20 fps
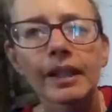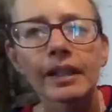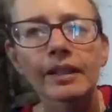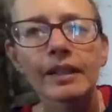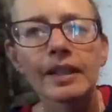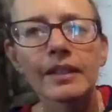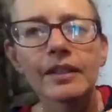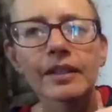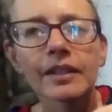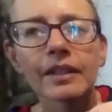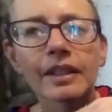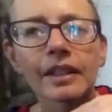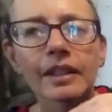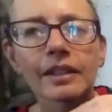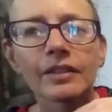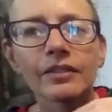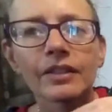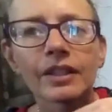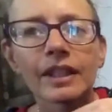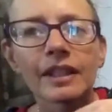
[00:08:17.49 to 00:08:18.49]
these are
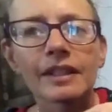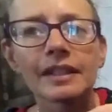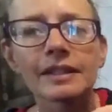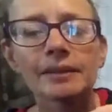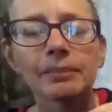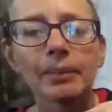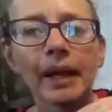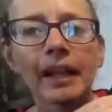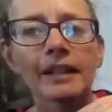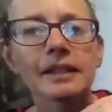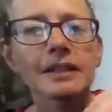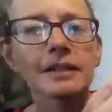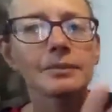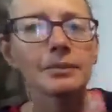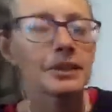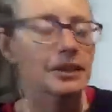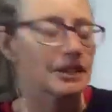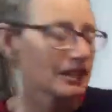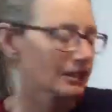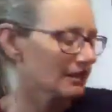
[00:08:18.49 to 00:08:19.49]
kind of nice padded
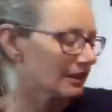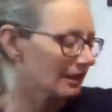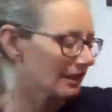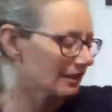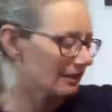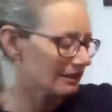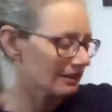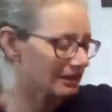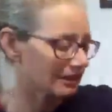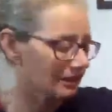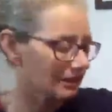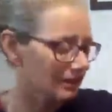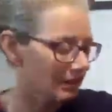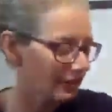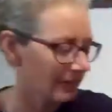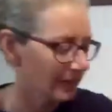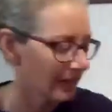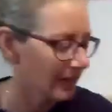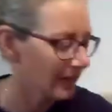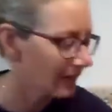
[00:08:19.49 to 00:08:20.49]
materials, so
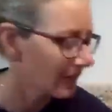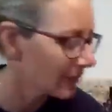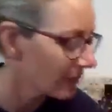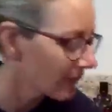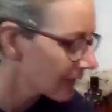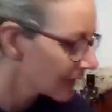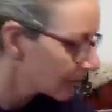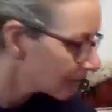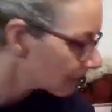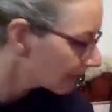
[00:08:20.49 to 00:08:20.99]
that's something you